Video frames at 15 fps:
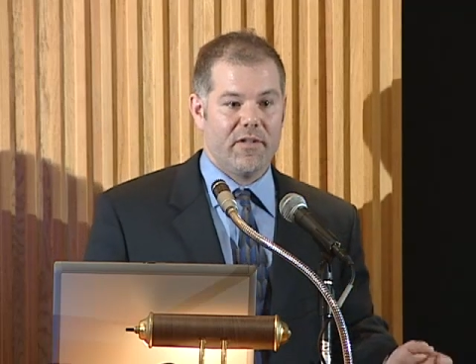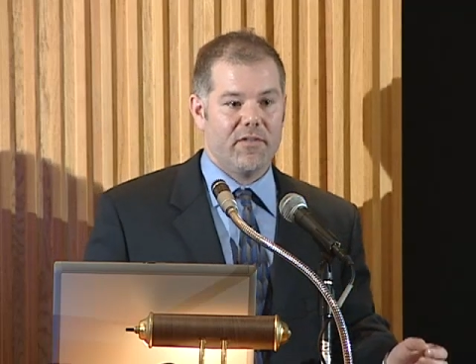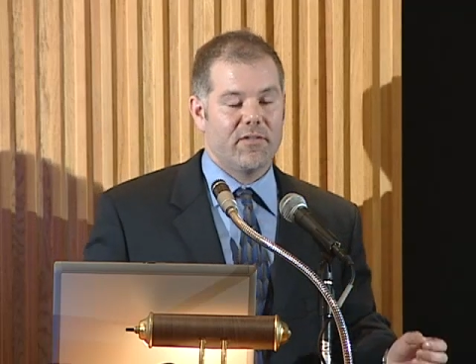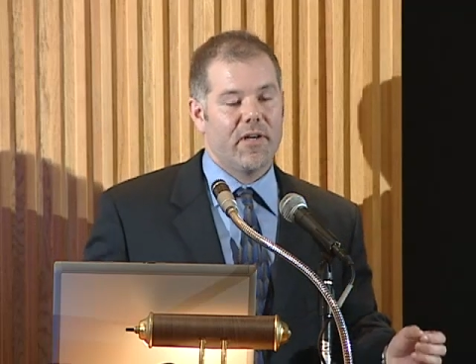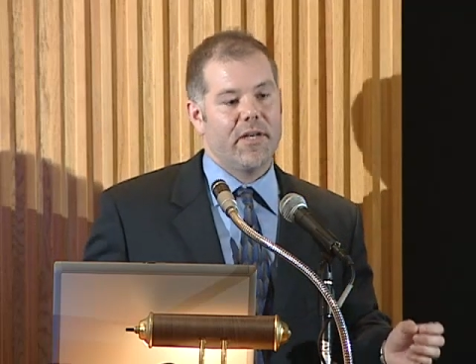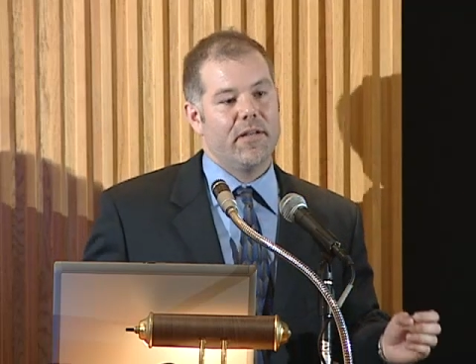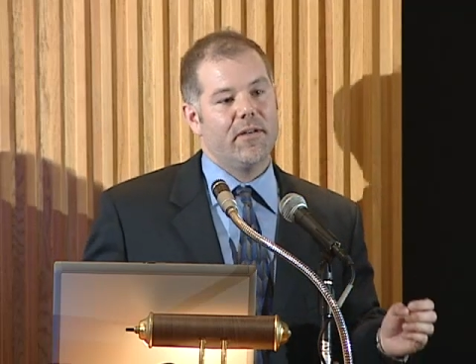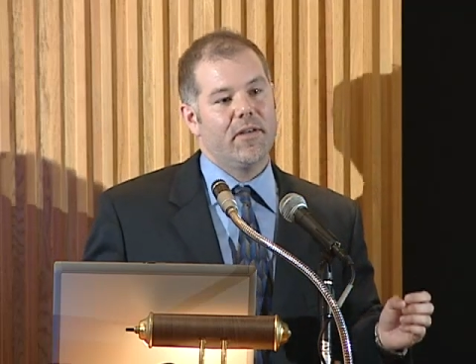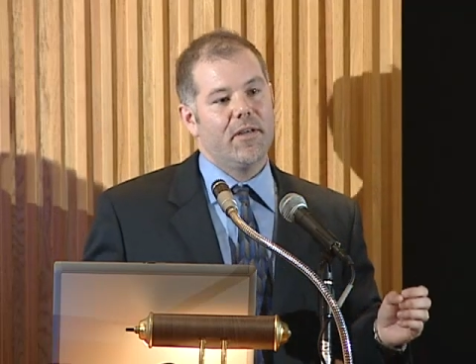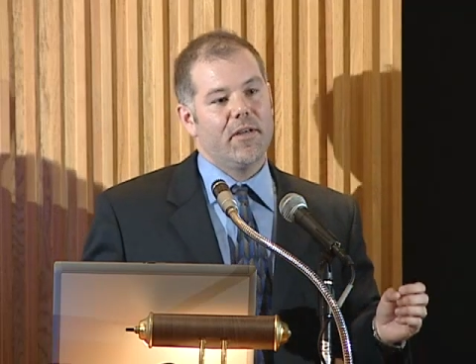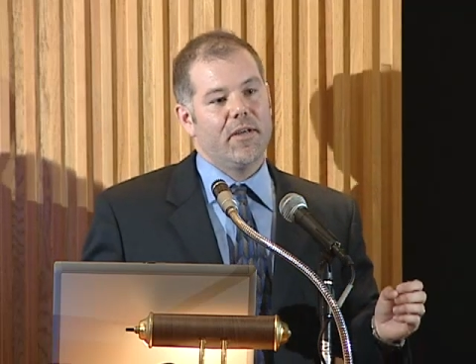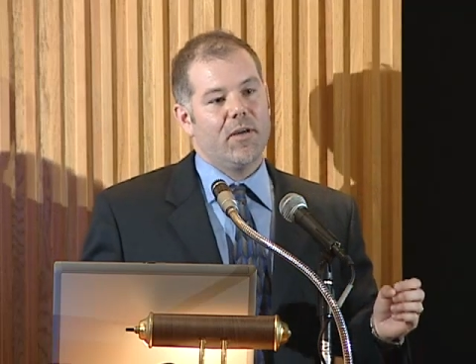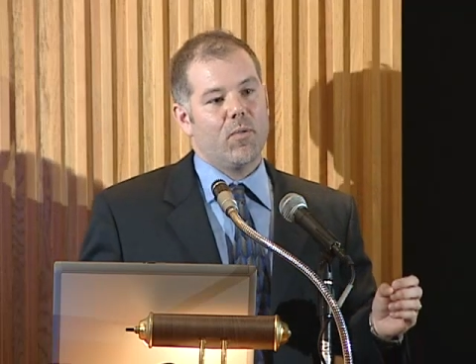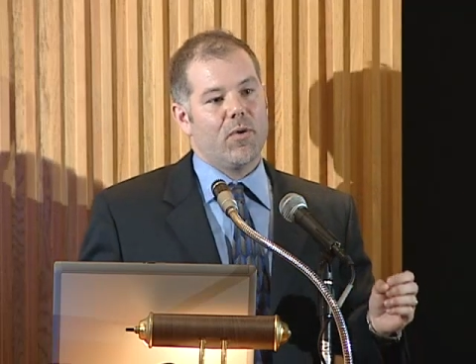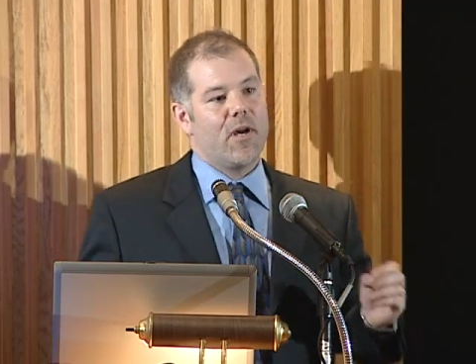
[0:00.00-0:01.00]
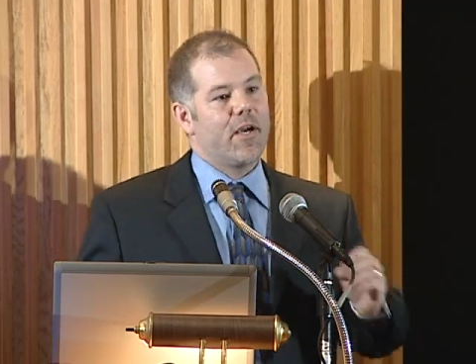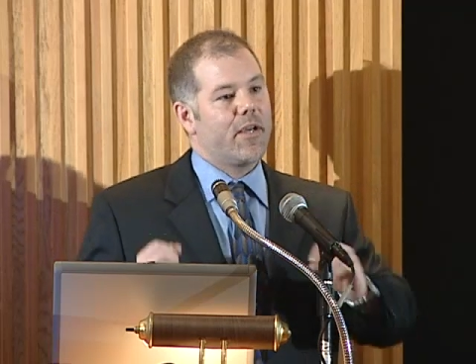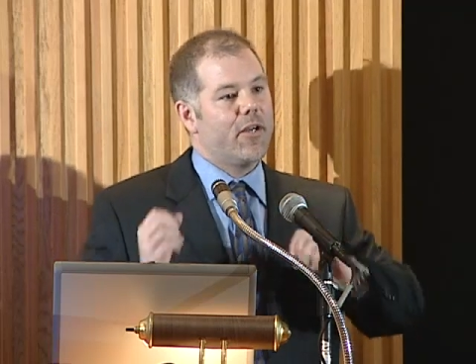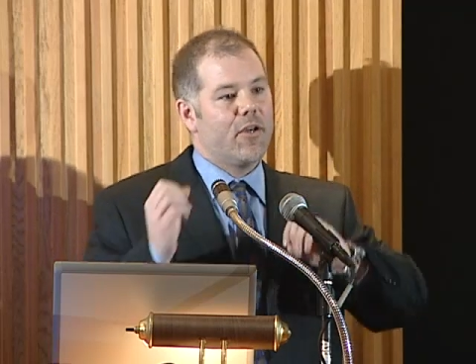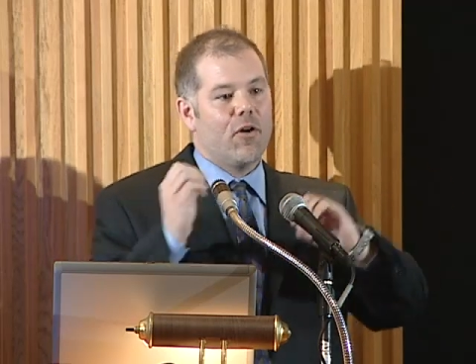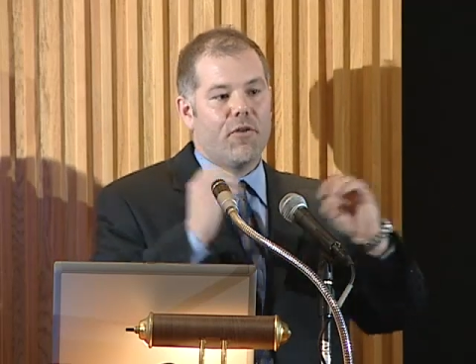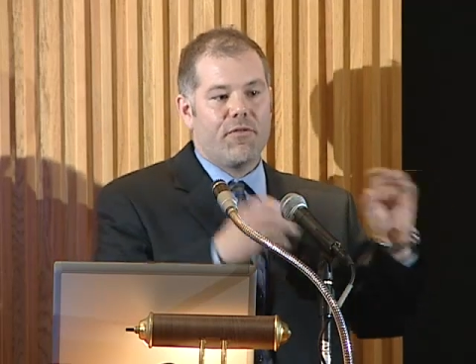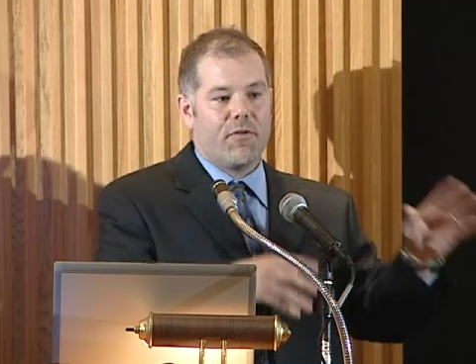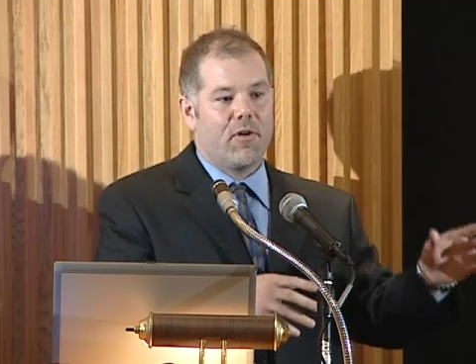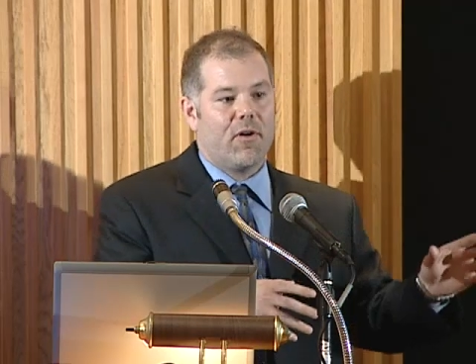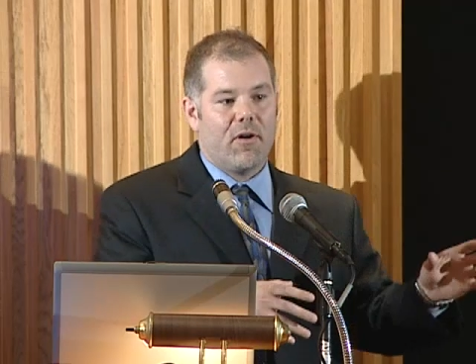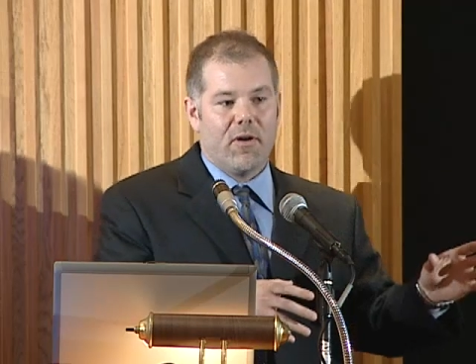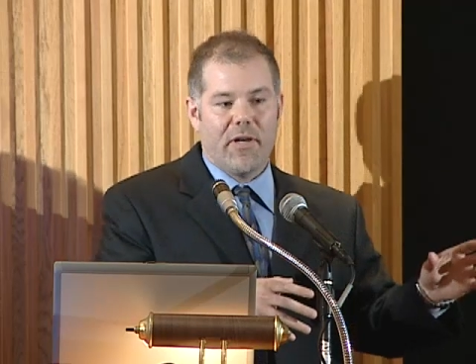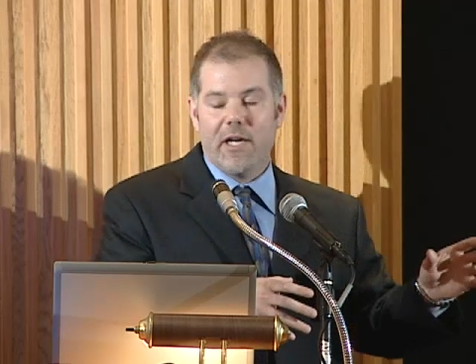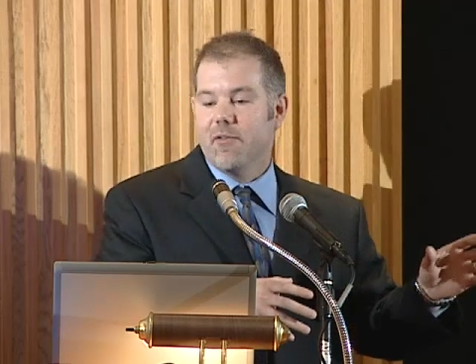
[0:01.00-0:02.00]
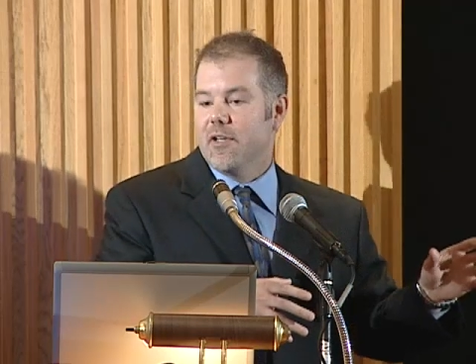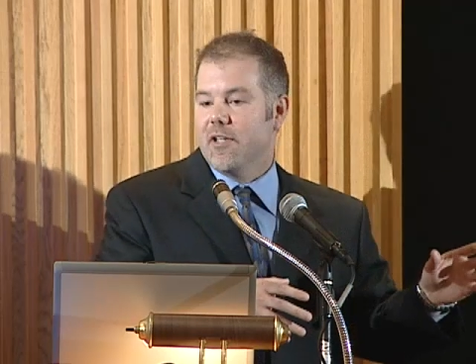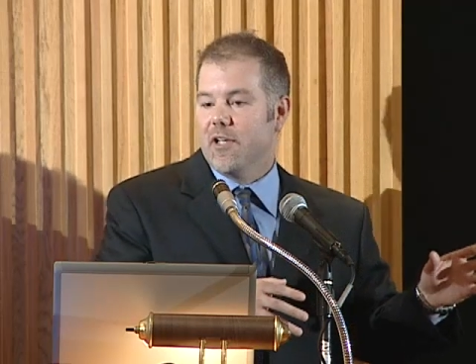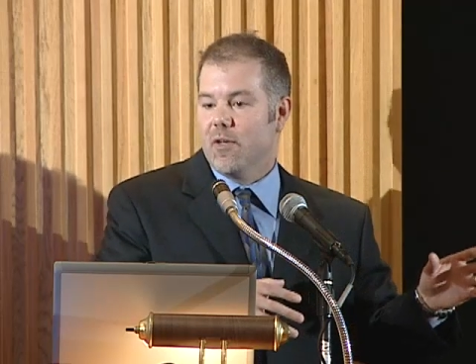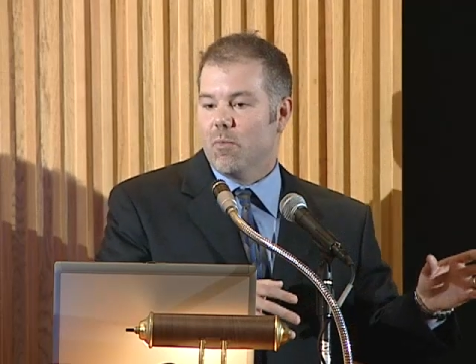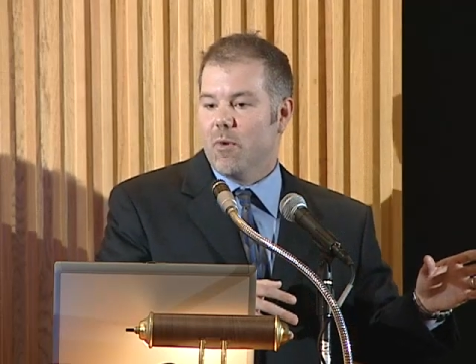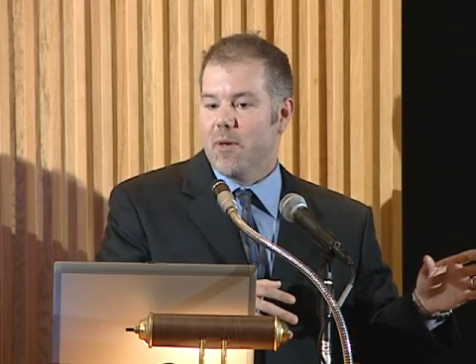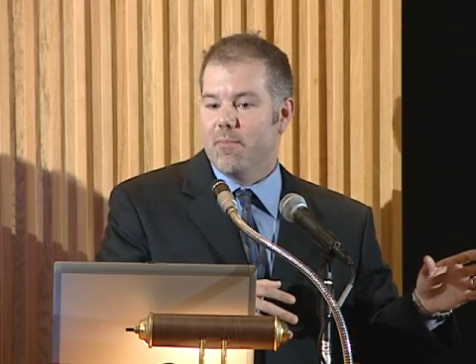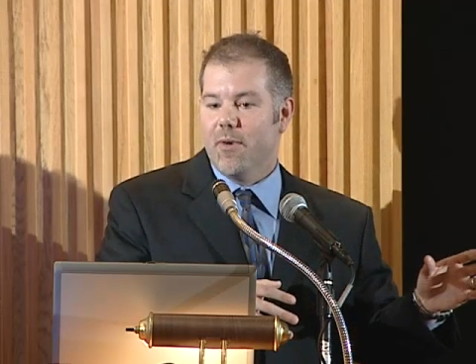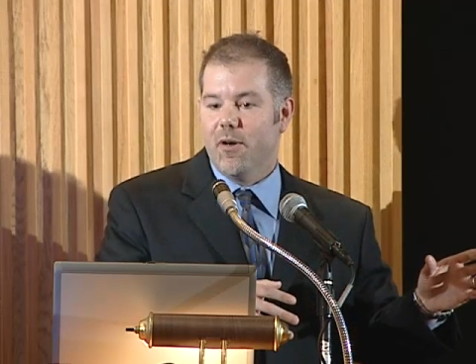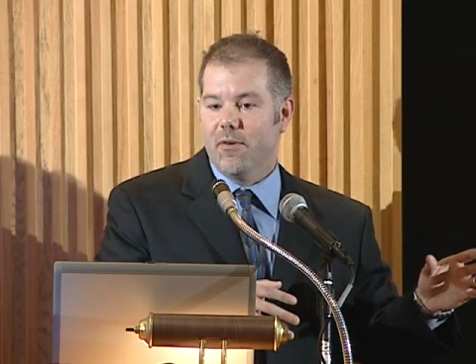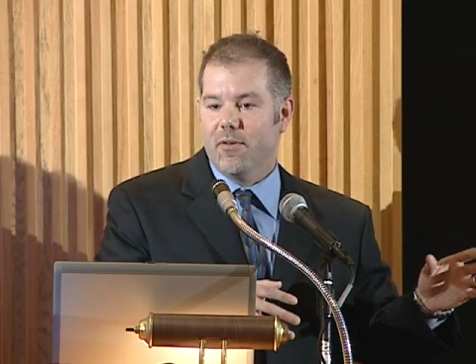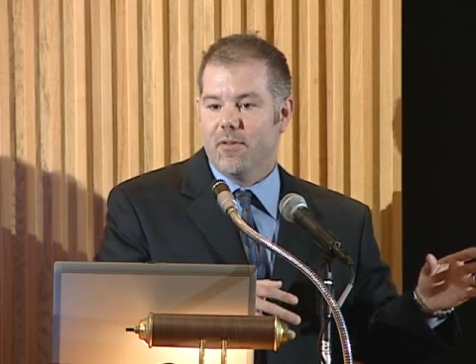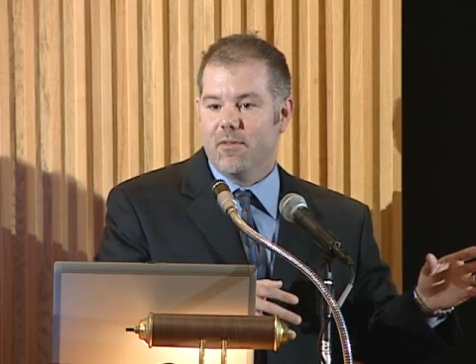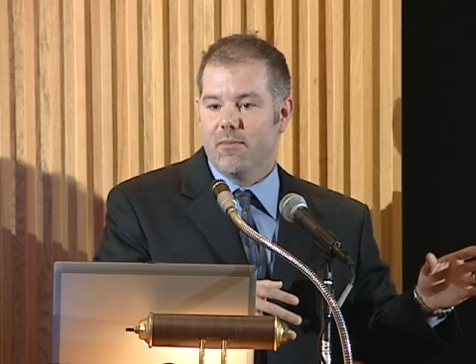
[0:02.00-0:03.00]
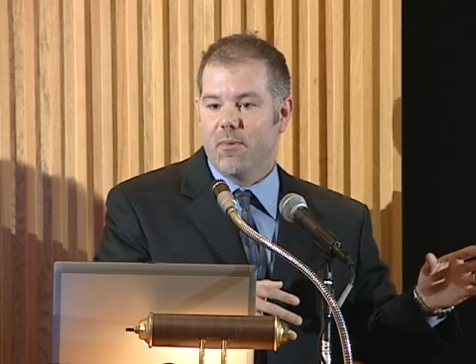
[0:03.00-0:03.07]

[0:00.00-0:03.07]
They decided, we're not going to go for everything in one boat.